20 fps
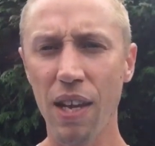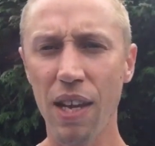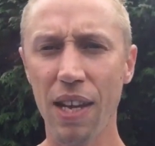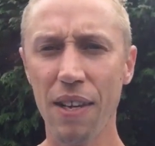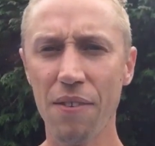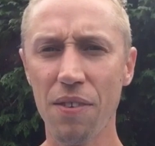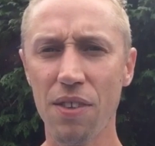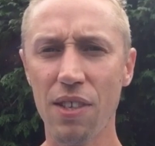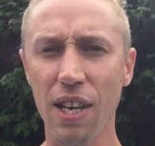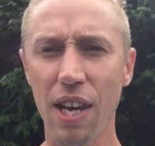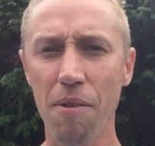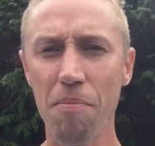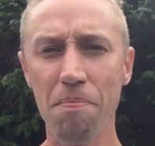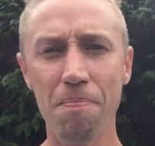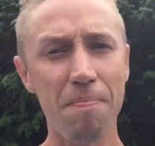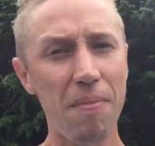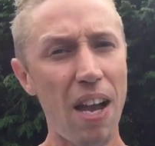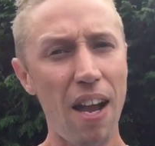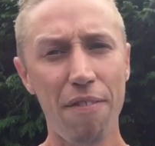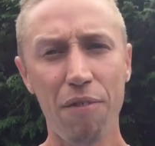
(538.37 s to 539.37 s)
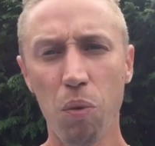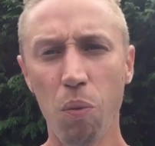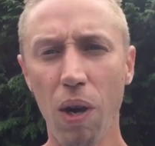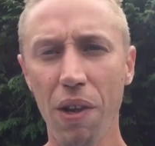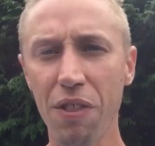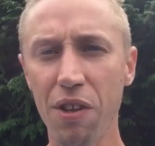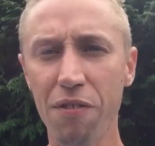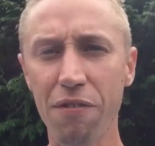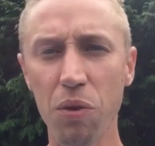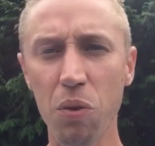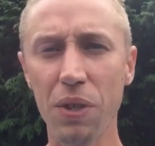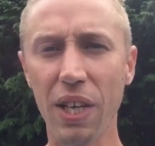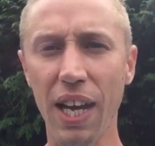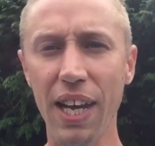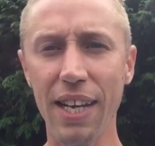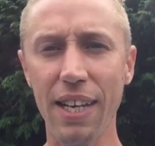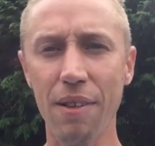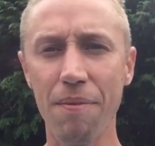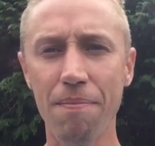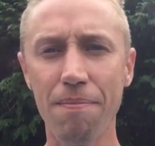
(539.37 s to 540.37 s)
and um, have a wonderful
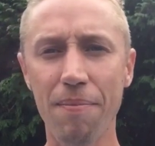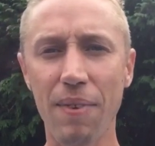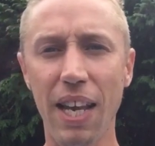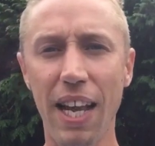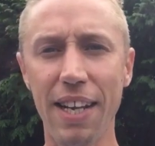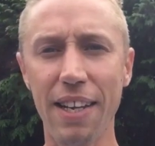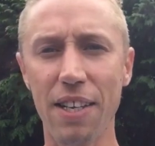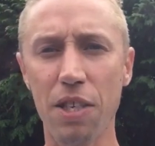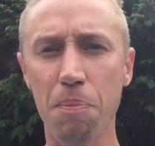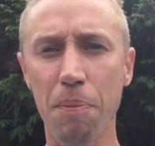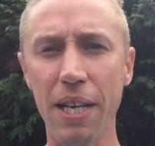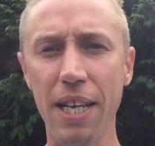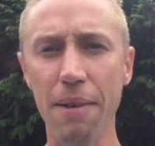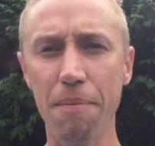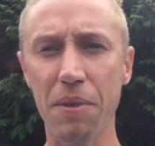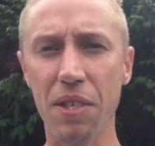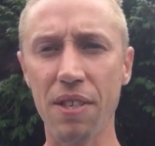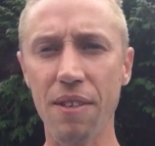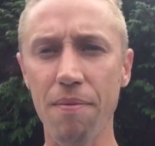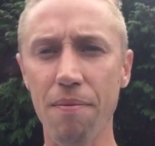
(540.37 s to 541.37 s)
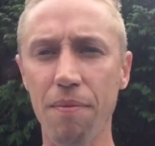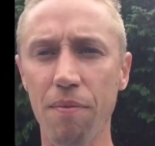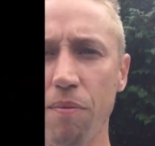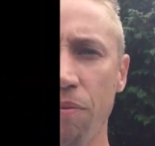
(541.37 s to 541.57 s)
day. Later's peeps.